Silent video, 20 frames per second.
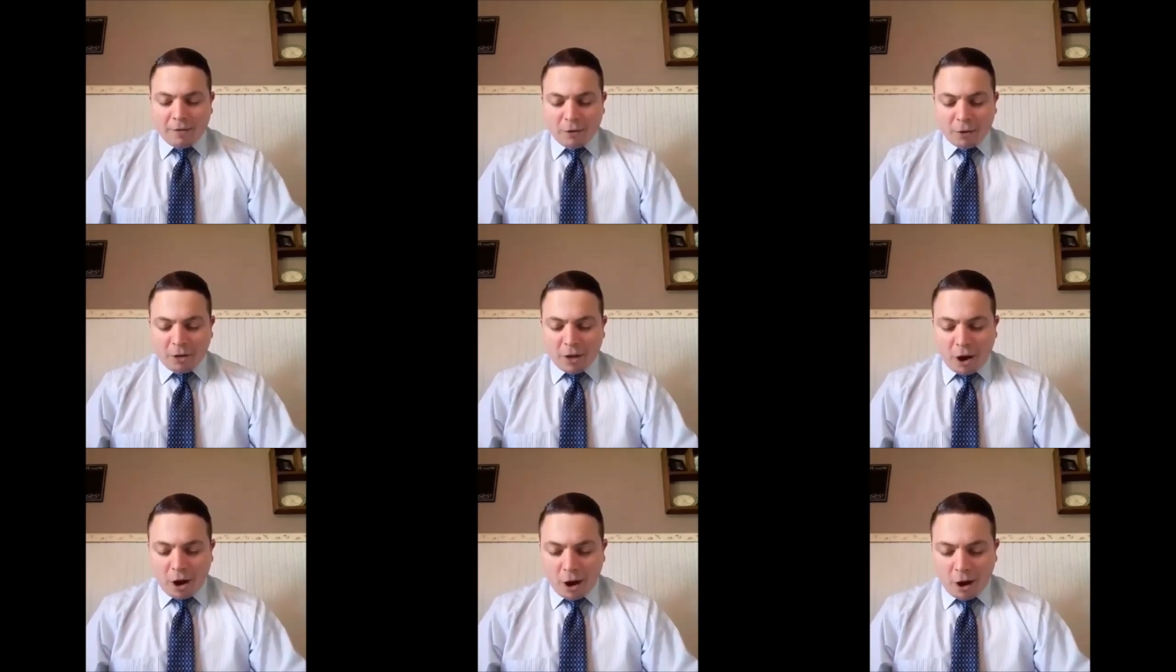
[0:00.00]

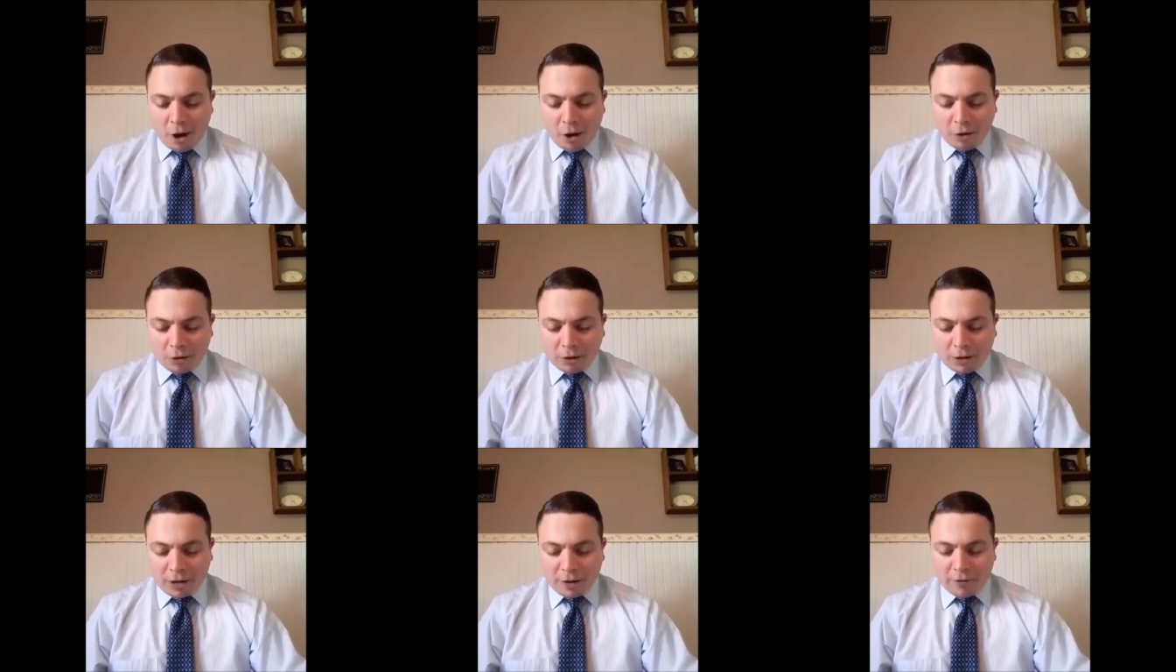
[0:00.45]
For the
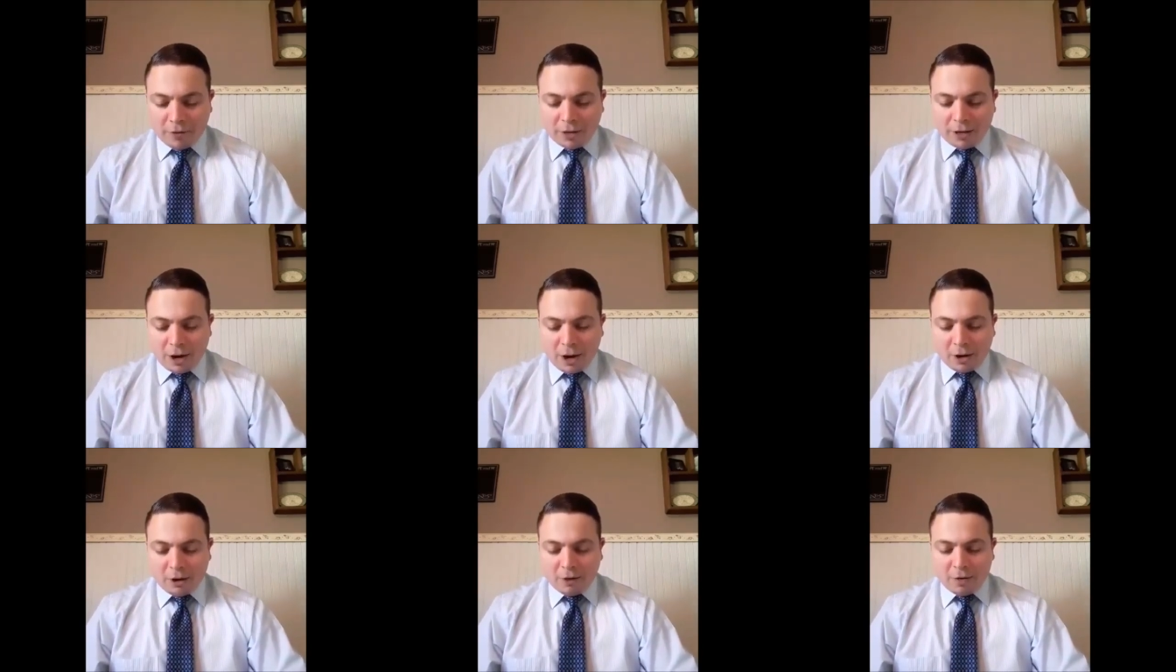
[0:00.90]
hurt of
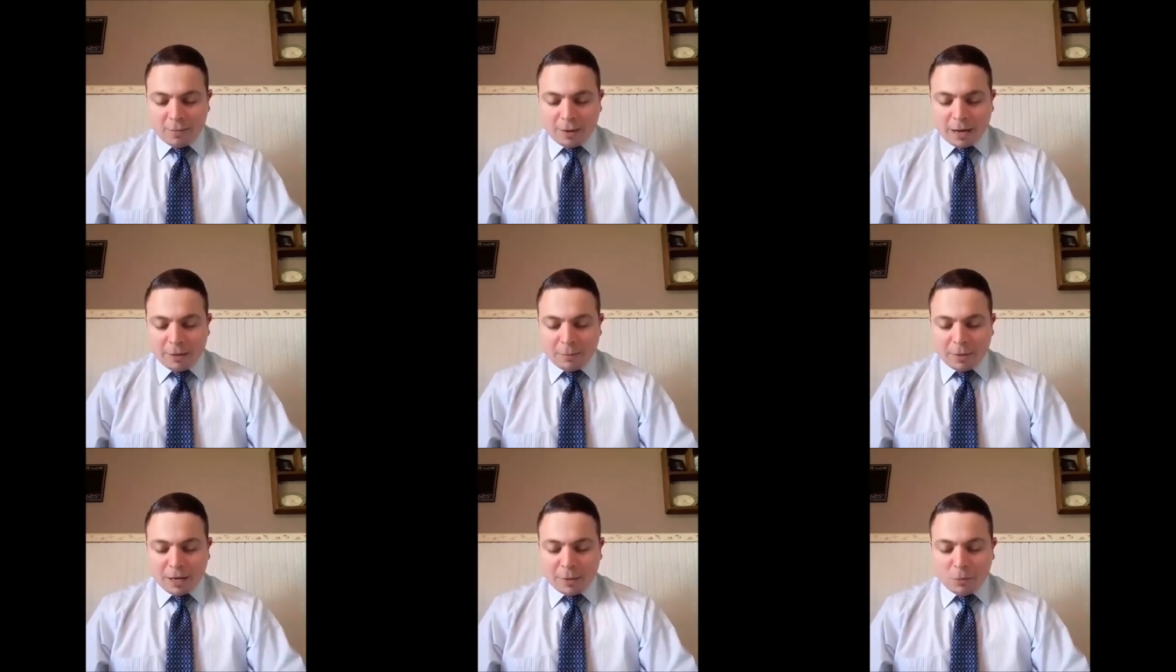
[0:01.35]
the daughter of
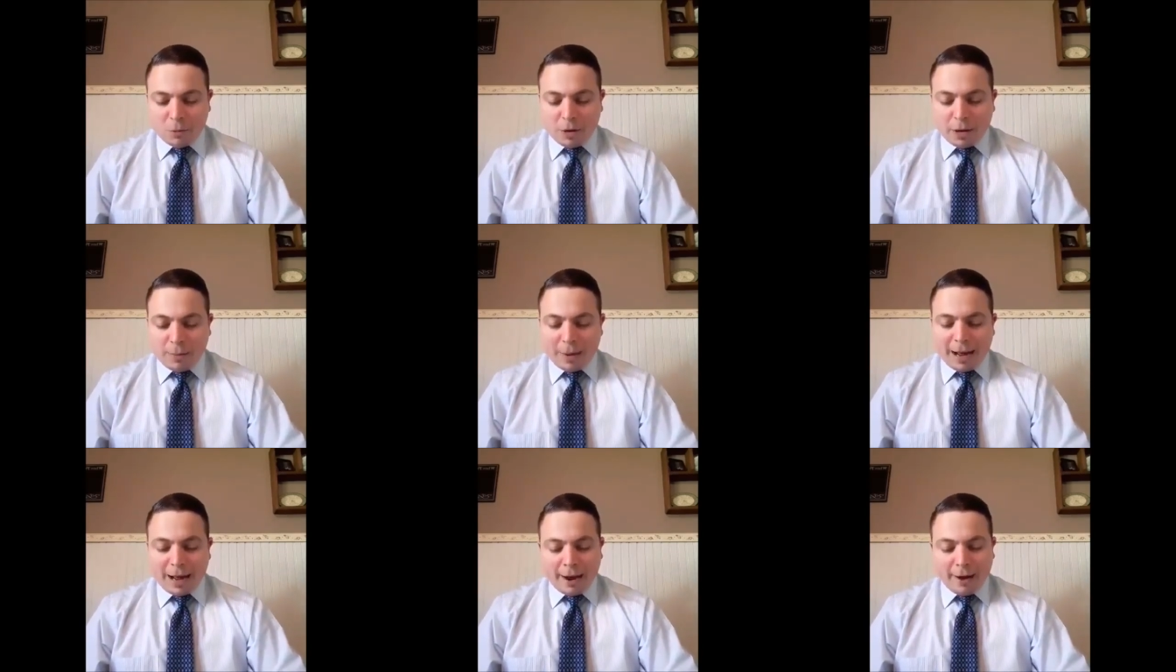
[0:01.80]
my
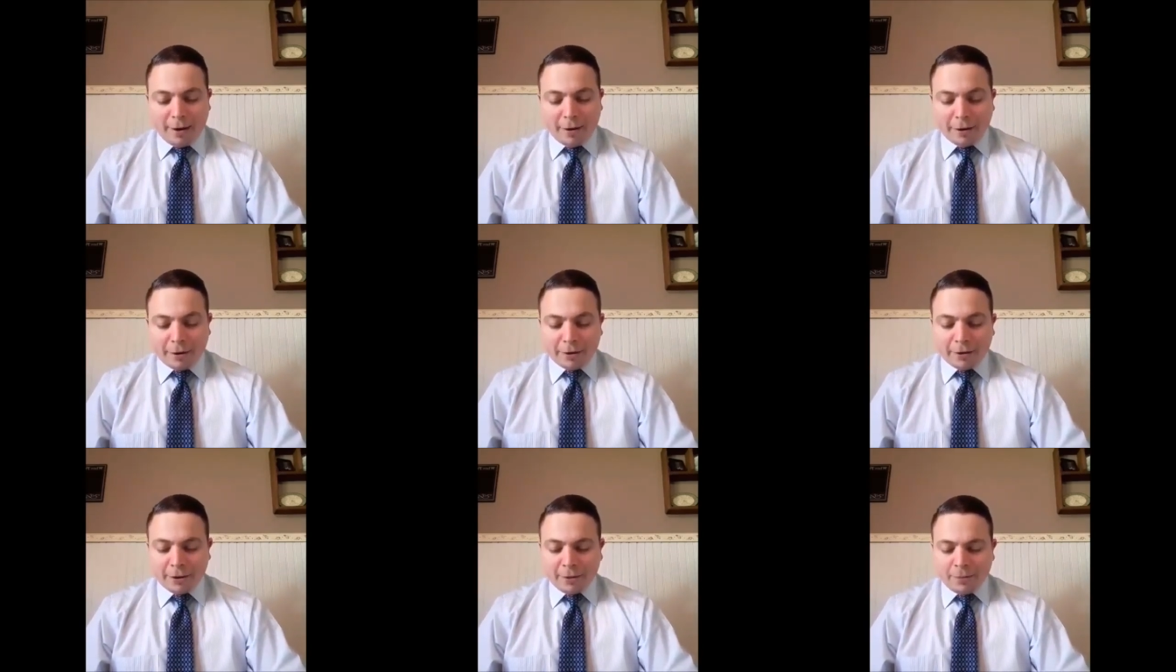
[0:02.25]
people am I
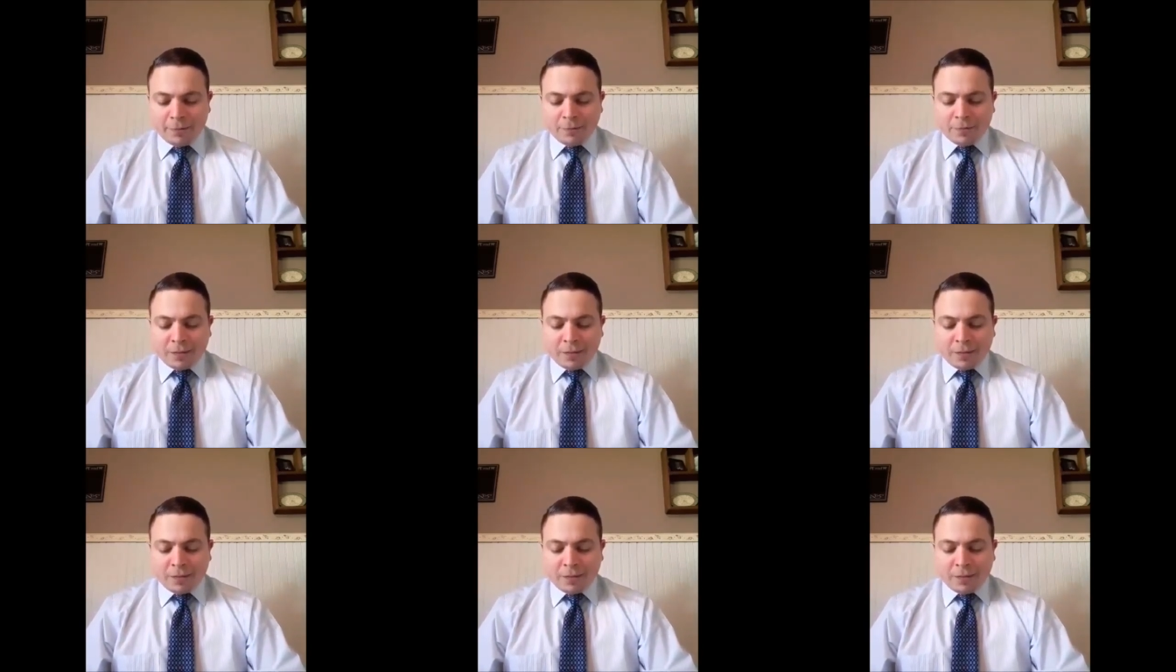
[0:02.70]
hurt.